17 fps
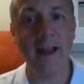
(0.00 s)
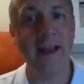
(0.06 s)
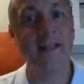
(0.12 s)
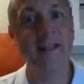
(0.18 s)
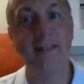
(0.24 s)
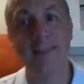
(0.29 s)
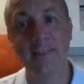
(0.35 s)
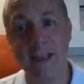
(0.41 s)
at
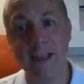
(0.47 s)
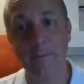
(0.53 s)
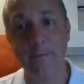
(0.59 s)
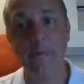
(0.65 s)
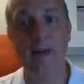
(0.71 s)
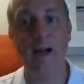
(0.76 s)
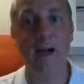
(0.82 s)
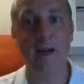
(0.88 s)
the same
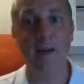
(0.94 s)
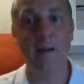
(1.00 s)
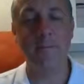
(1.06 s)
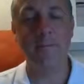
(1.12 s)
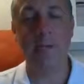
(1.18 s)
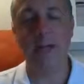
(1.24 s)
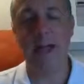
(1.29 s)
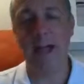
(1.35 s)
time
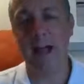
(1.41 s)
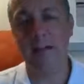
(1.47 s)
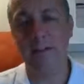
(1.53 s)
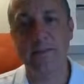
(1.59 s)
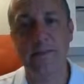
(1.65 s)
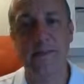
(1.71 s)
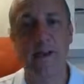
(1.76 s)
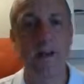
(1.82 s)
as
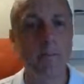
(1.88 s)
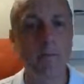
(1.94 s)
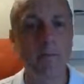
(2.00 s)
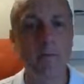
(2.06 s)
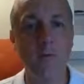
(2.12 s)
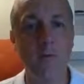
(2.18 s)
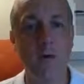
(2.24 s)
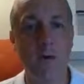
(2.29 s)
the night
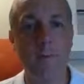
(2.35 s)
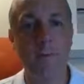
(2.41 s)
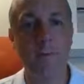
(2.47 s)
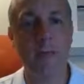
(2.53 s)
before.